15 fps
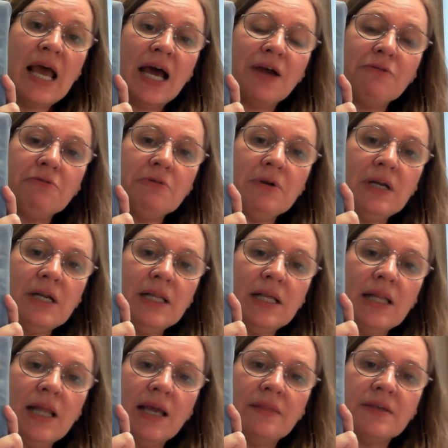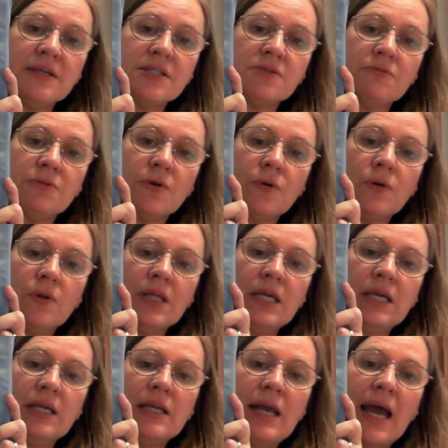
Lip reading: I really like the scrolling,